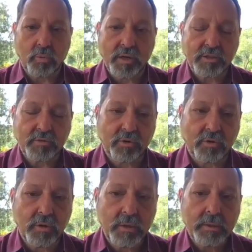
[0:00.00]
watch
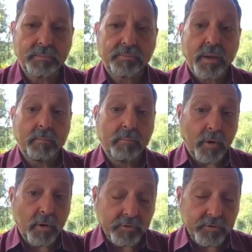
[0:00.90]
for.
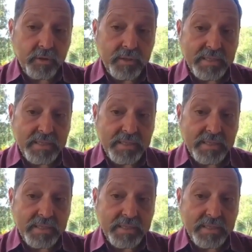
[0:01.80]
Birth,